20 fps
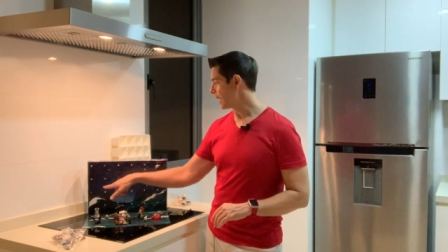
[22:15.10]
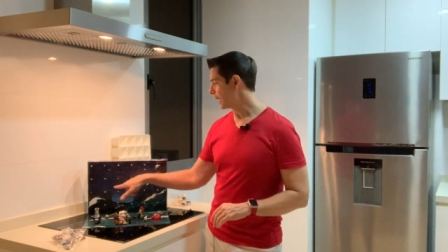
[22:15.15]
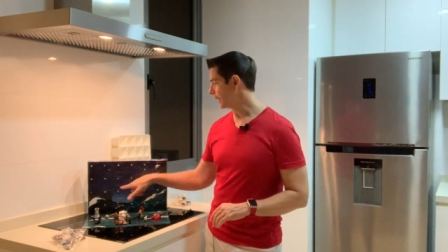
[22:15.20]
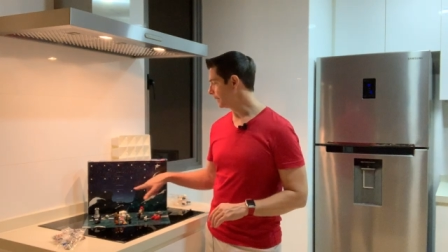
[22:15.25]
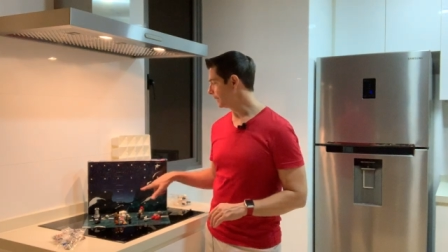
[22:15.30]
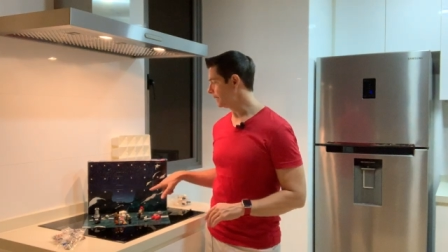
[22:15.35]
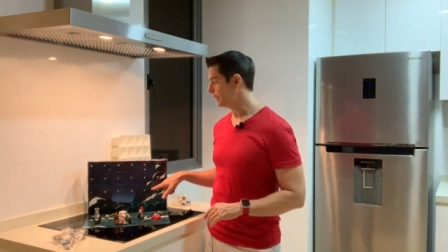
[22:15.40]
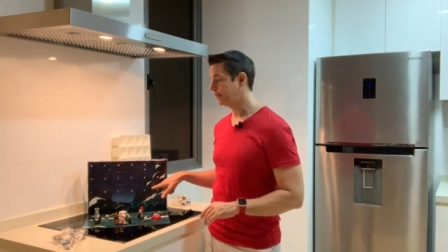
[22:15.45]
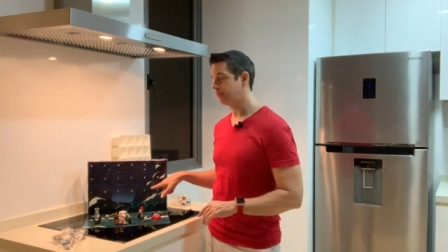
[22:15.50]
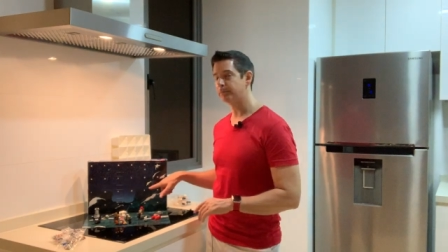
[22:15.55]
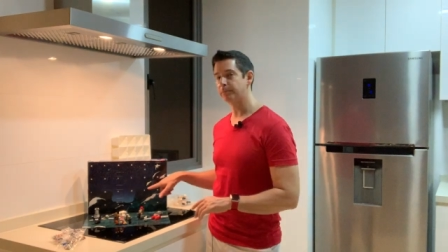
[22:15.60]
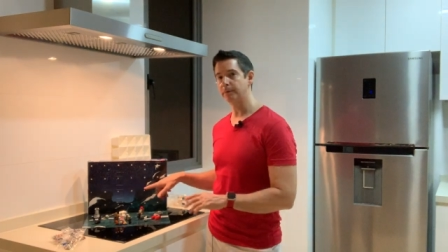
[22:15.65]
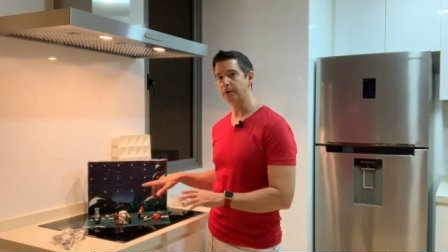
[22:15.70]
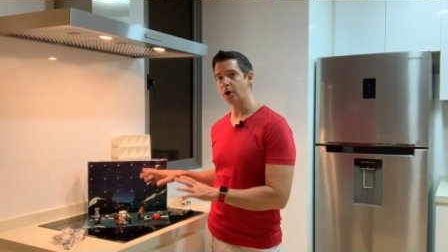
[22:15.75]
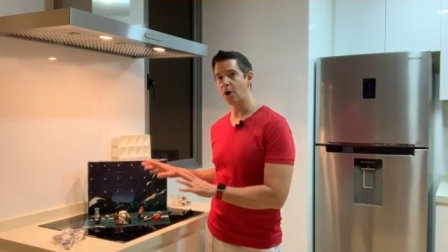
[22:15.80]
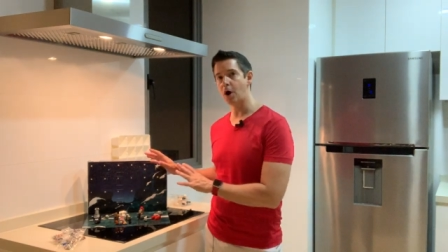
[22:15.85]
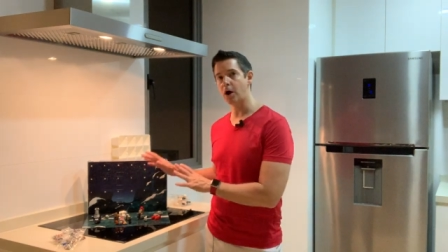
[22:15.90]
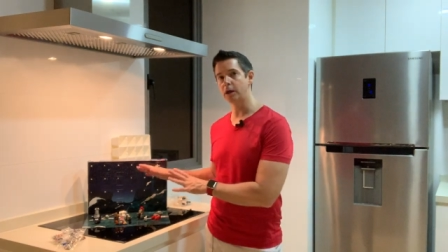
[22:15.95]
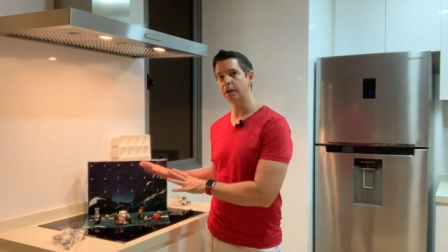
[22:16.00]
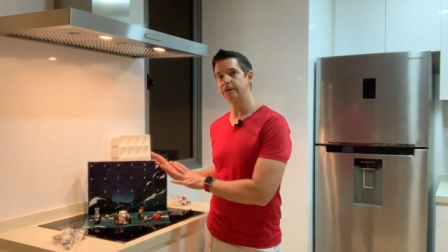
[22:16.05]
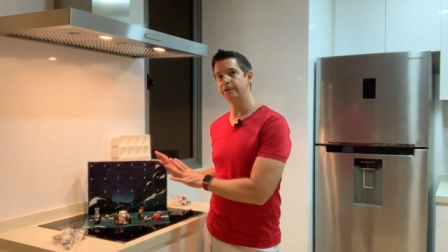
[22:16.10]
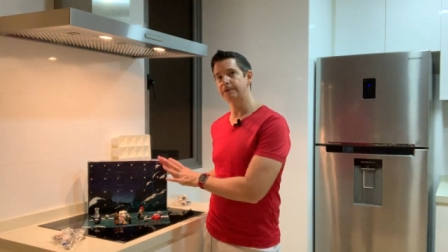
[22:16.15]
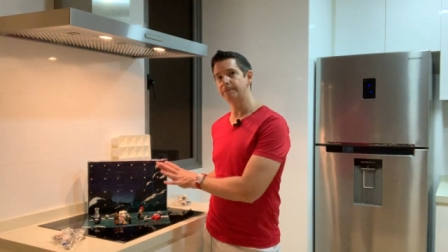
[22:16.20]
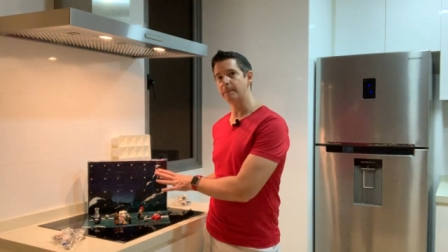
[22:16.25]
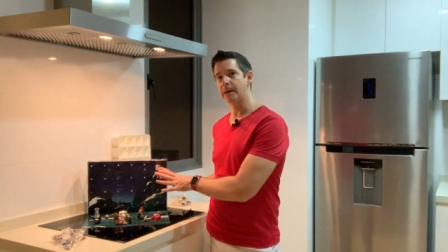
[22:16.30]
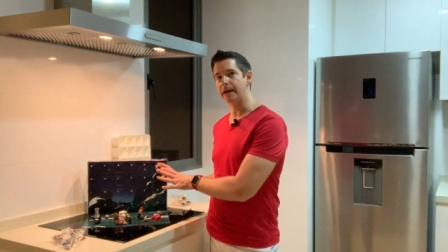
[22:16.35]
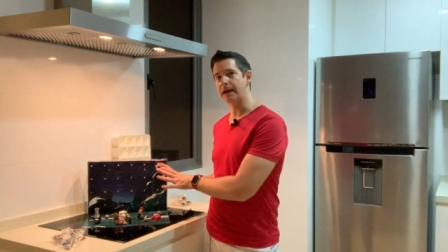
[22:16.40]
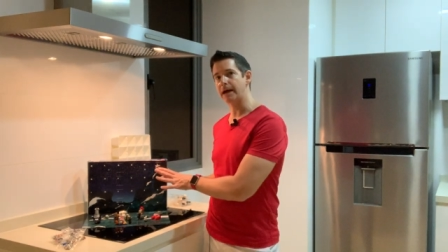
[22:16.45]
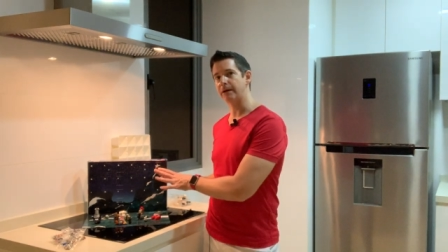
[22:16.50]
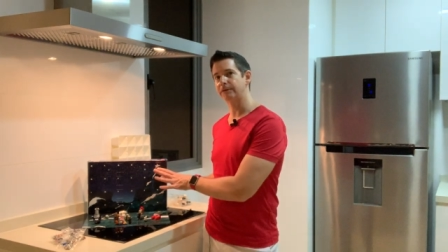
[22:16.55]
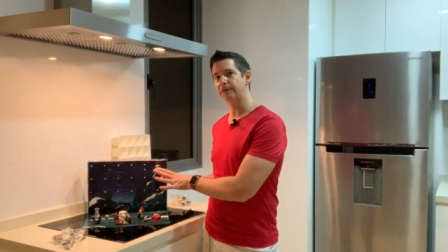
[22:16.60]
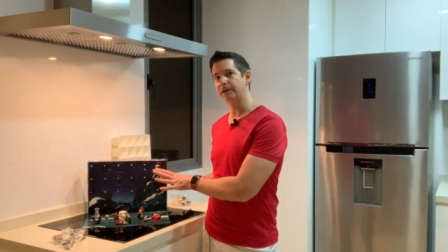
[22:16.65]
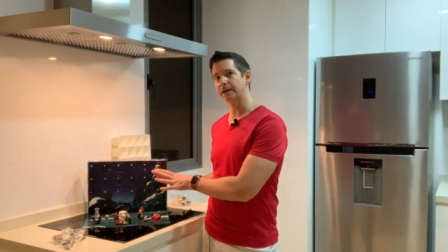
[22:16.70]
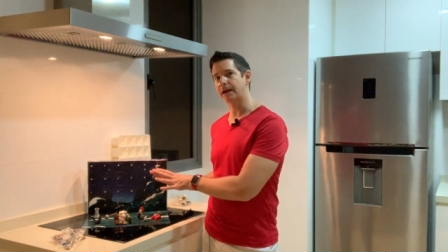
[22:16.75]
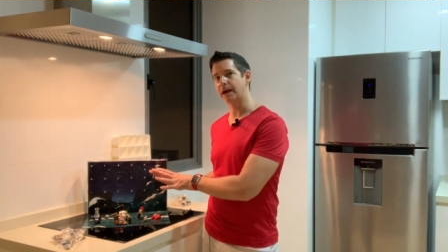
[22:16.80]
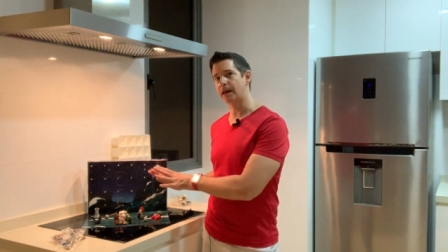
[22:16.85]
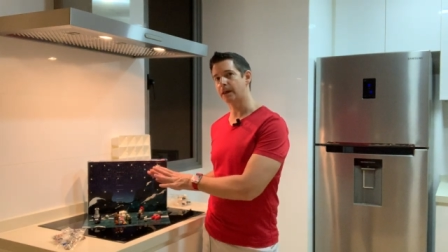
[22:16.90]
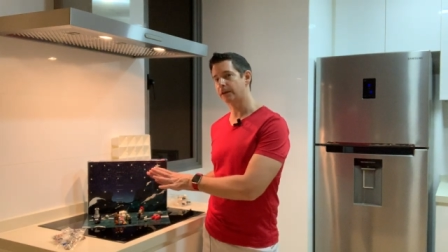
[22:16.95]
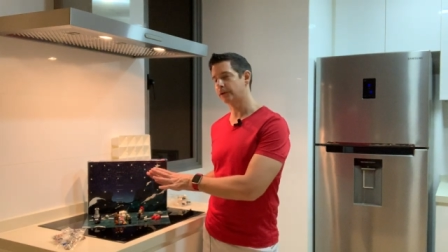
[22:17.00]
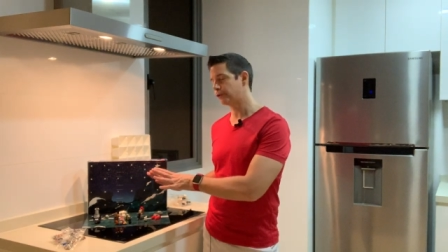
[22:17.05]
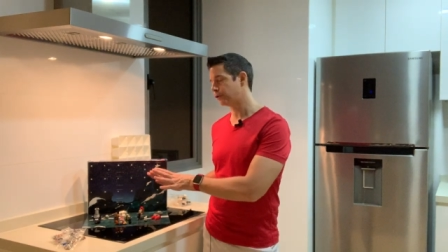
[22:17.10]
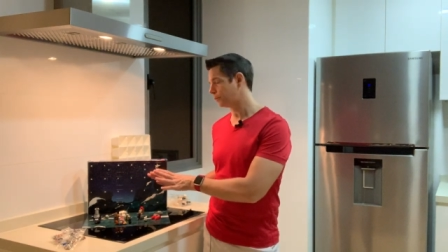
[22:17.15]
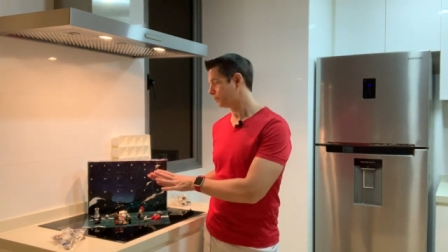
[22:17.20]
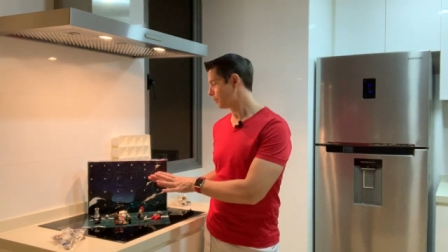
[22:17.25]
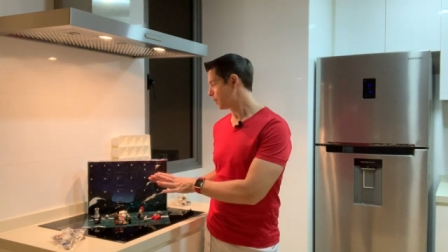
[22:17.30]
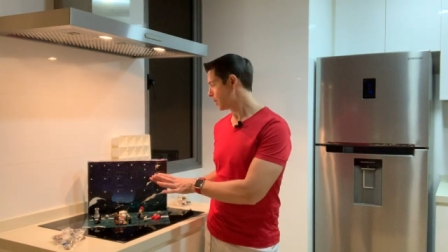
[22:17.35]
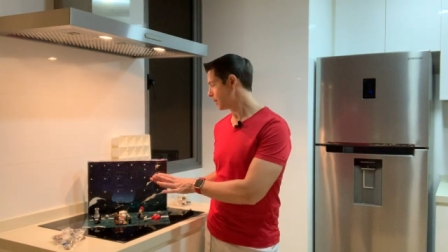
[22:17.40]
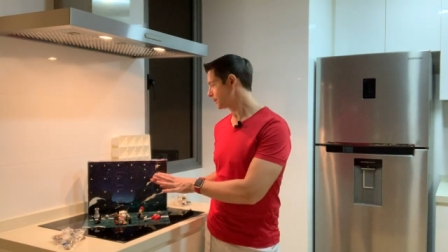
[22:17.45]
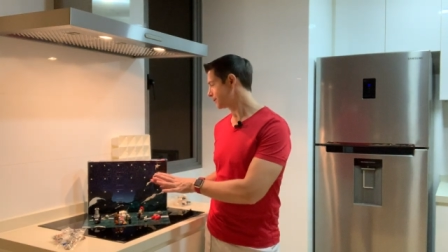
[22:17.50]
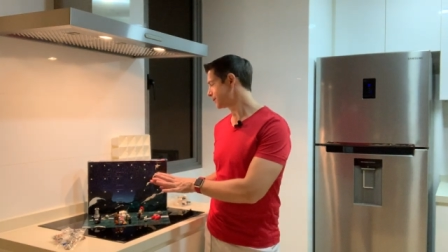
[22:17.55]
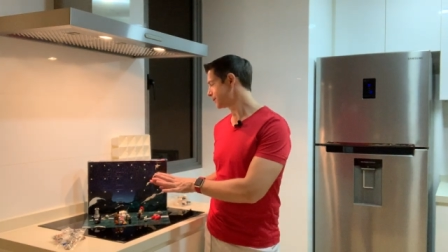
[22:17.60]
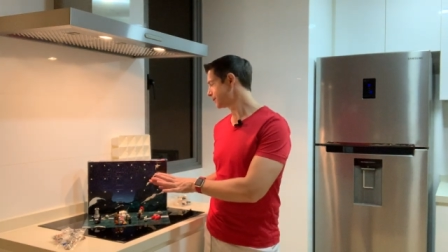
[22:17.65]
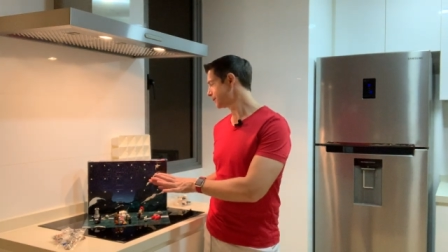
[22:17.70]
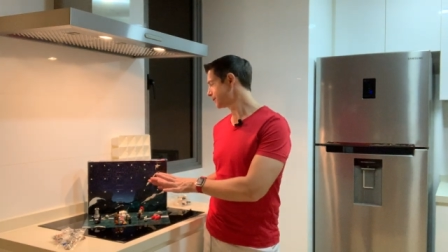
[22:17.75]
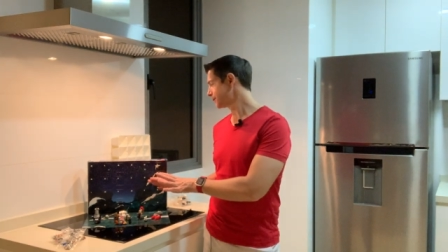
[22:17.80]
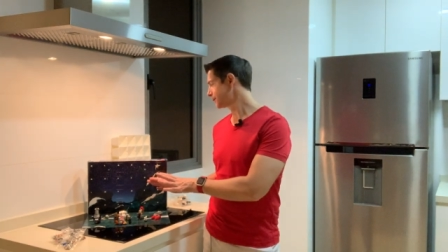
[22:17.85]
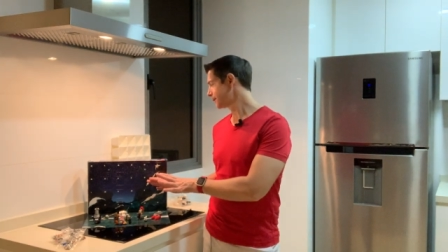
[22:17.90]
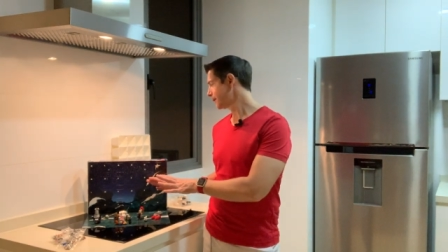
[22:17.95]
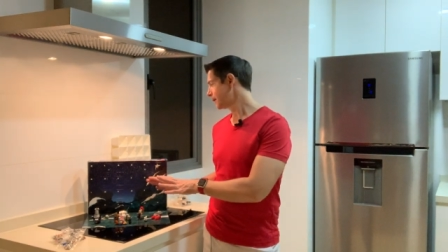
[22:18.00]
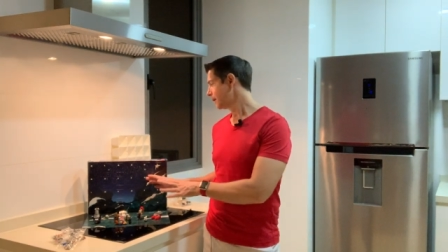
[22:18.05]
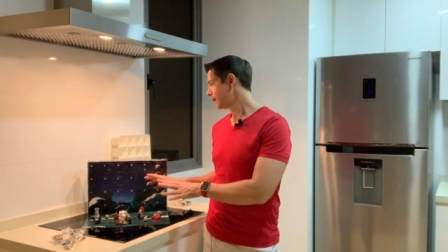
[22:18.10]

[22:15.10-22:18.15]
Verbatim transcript: I keep all of my Advent calendar boxes.